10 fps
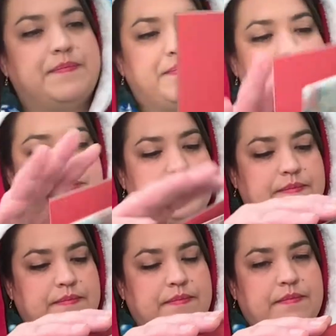
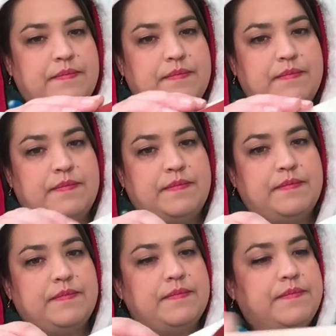
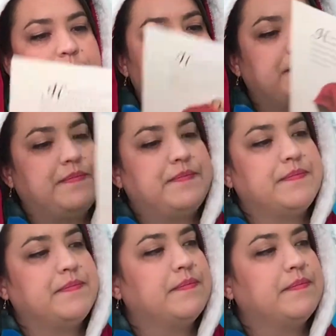Nothing is said.